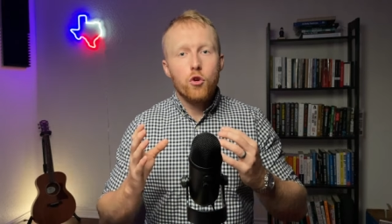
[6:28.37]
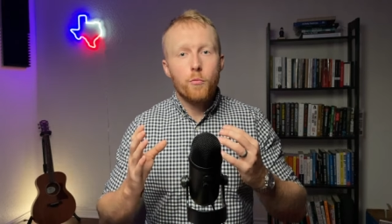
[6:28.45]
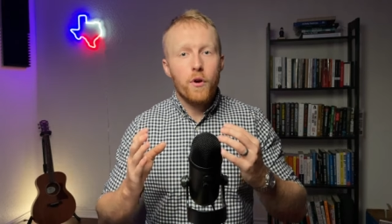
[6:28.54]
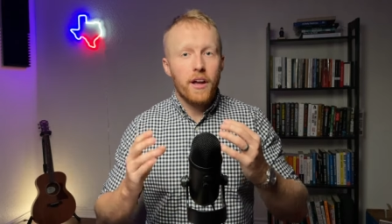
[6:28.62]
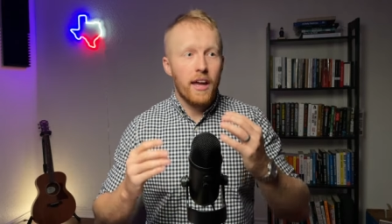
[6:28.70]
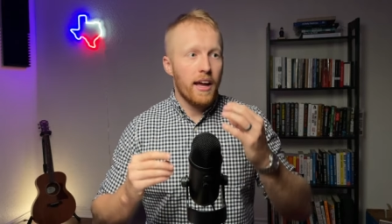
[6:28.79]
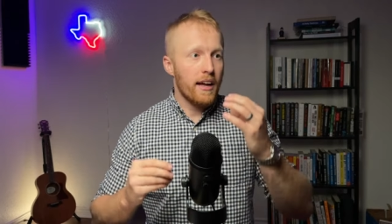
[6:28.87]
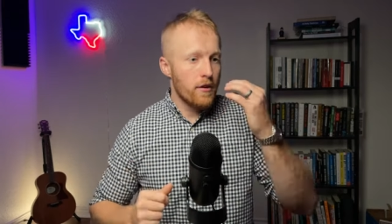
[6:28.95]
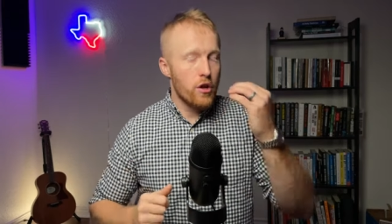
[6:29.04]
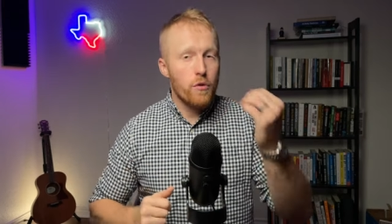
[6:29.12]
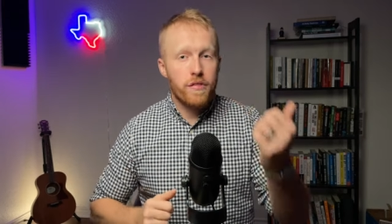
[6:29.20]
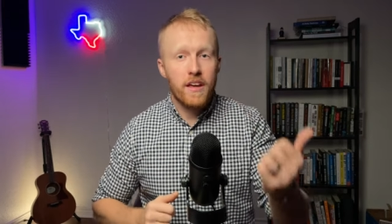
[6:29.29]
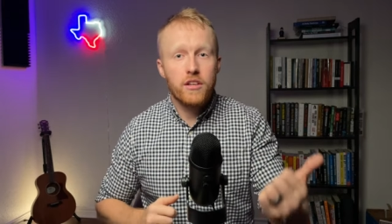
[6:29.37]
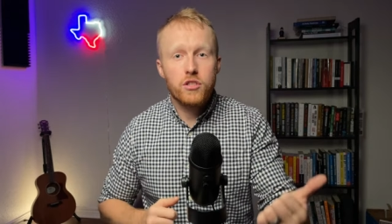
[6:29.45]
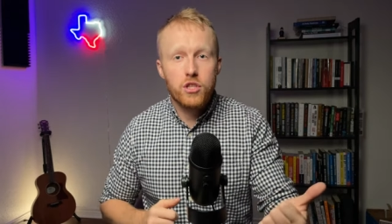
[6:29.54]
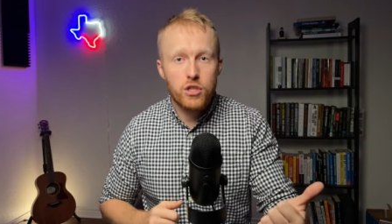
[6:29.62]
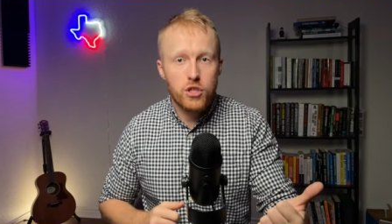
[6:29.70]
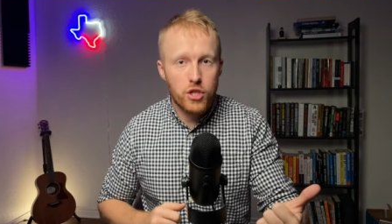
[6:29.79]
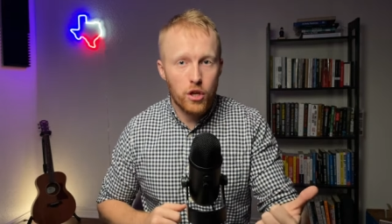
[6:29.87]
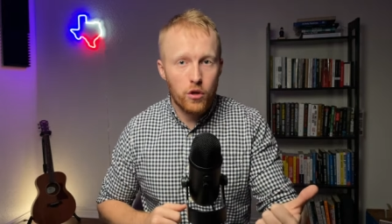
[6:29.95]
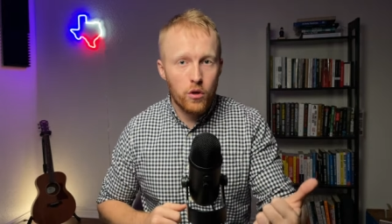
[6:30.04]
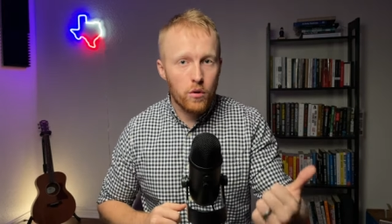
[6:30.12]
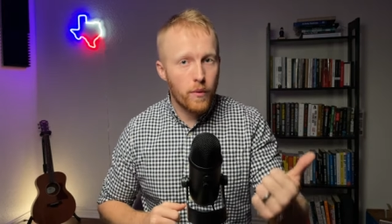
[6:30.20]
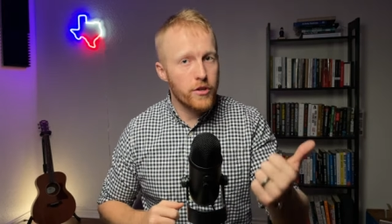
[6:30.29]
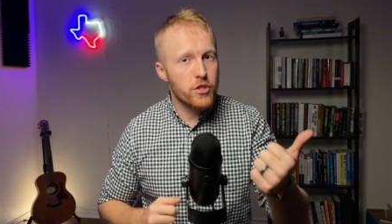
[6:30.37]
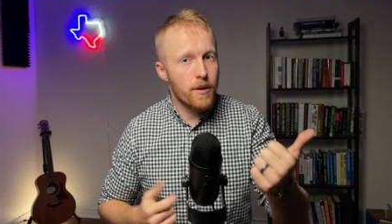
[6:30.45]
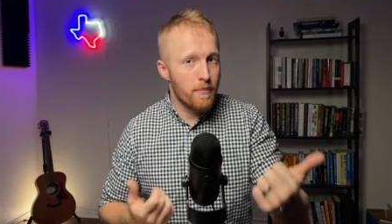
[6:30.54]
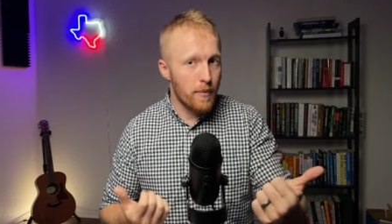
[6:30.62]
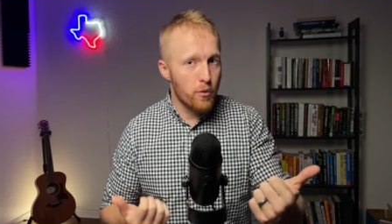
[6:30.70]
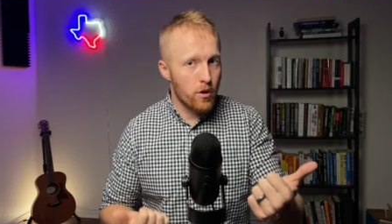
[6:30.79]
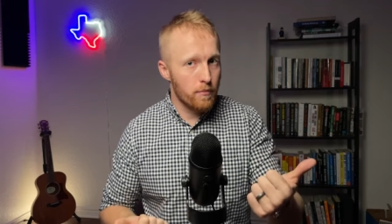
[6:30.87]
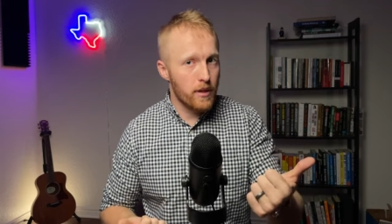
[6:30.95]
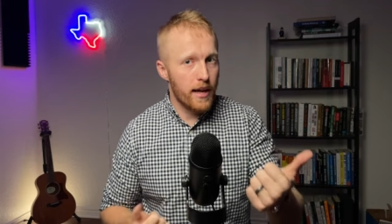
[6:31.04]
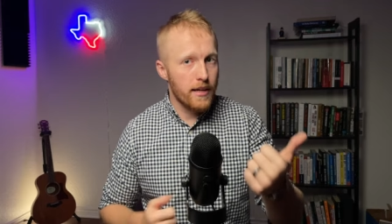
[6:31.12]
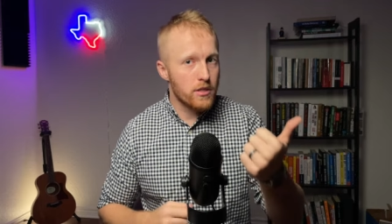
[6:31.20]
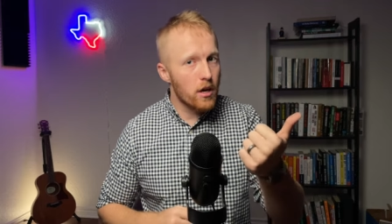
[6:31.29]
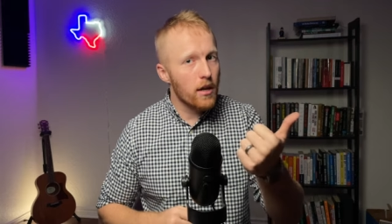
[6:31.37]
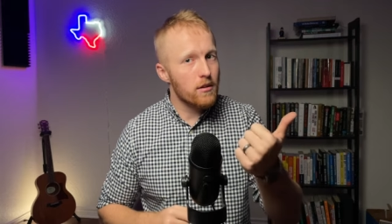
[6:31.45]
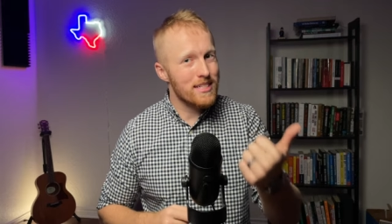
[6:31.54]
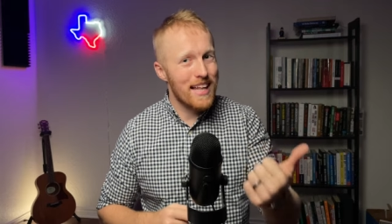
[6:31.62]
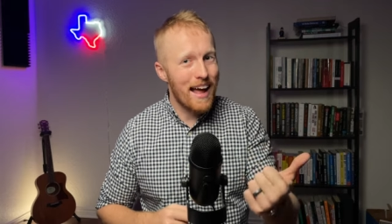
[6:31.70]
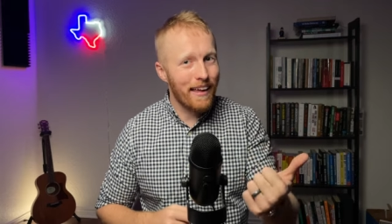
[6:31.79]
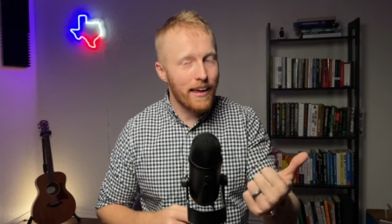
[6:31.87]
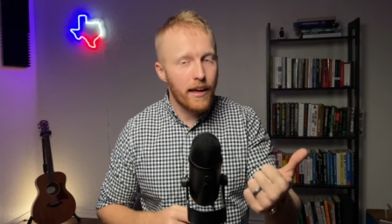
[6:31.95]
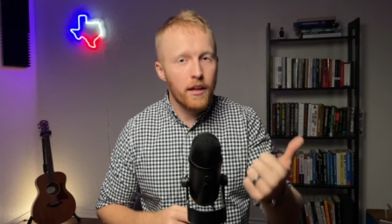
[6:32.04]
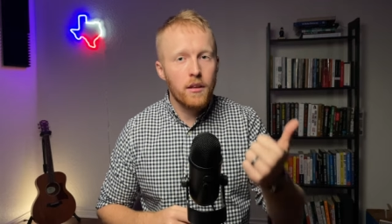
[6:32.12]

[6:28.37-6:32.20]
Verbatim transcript: You're bringing new things to do, which some people complain Tyler is lacking in.